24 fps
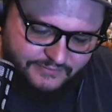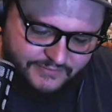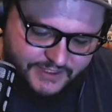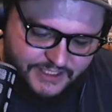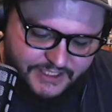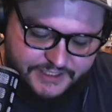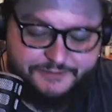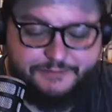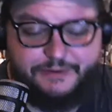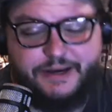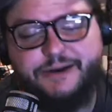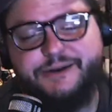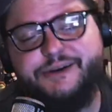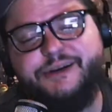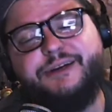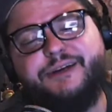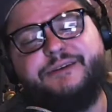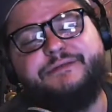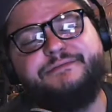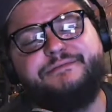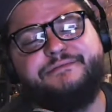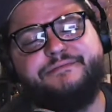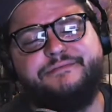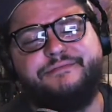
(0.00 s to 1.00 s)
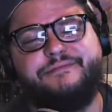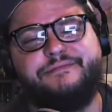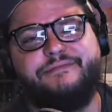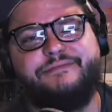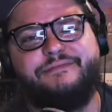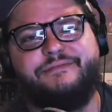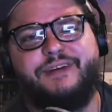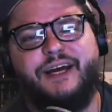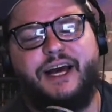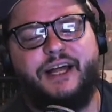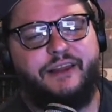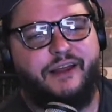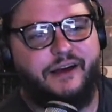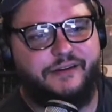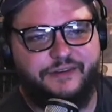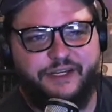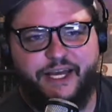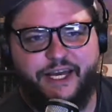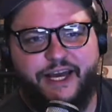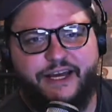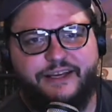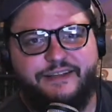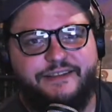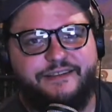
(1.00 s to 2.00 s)
That's about it. I love you
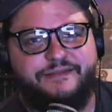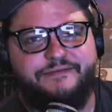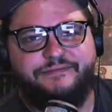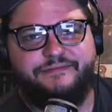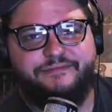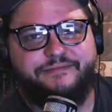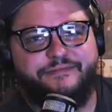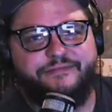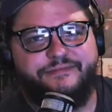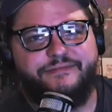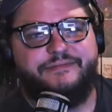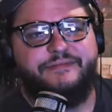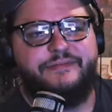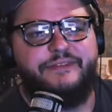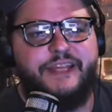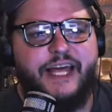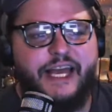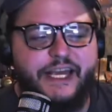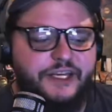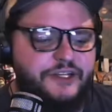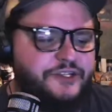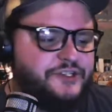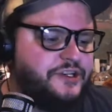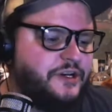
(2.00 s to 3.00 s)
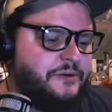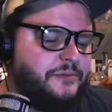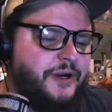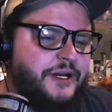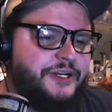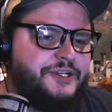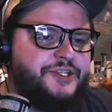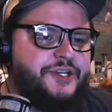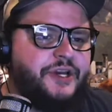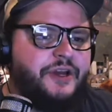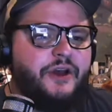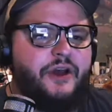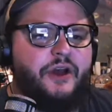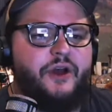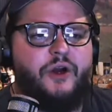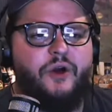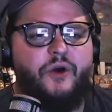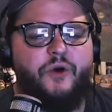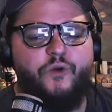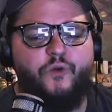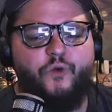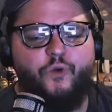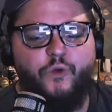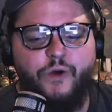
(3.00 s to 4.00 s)
guys. Thank you so much.
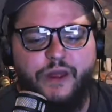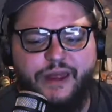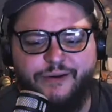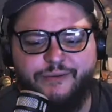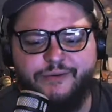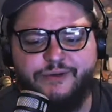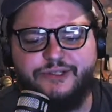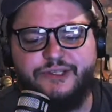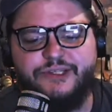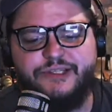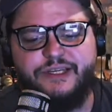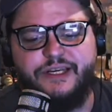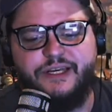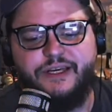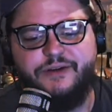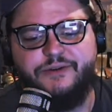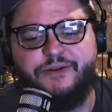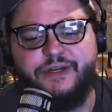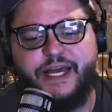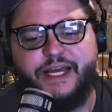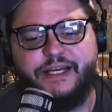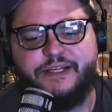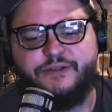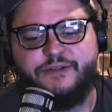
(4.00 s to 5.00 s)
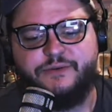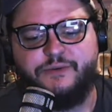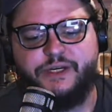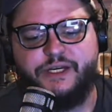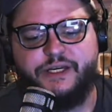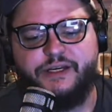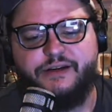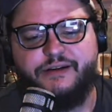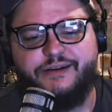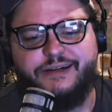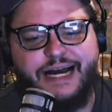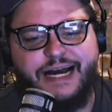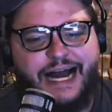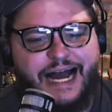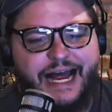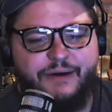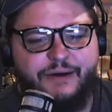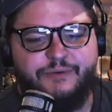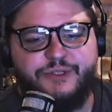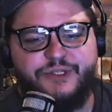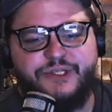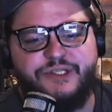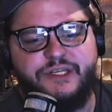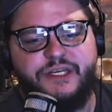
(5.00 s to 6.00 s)
We will see you next week. I
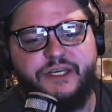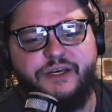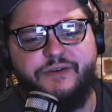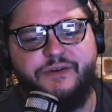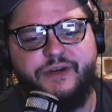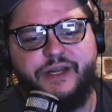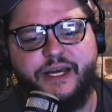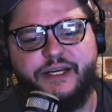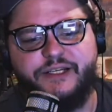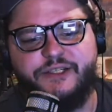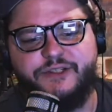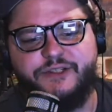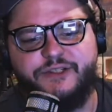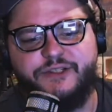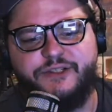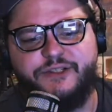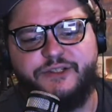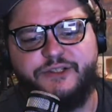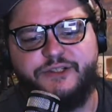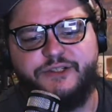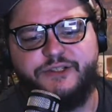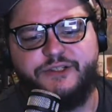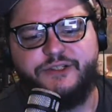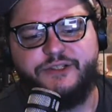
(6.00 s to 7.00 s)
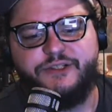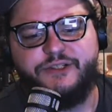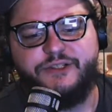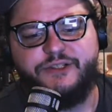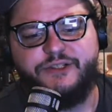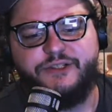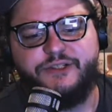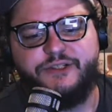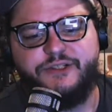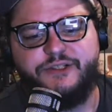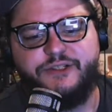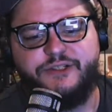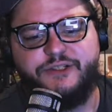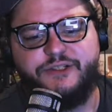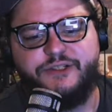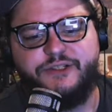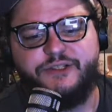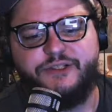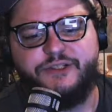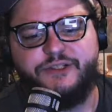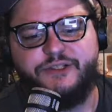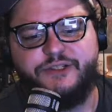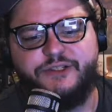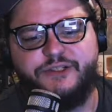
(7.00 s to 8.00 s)
will see you next week. But
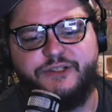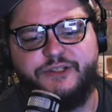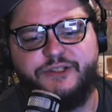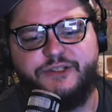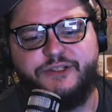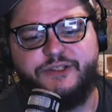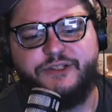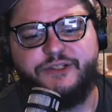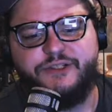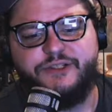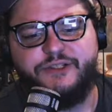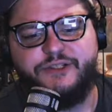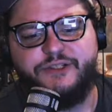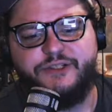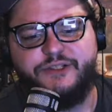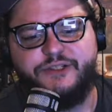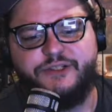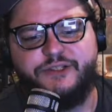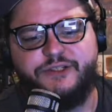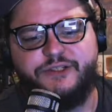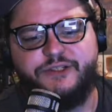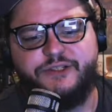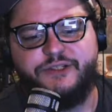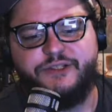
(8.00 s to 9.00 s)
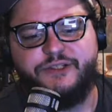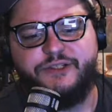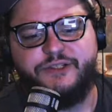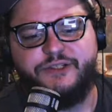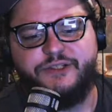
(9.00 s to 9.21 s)
until then, I'm Perry.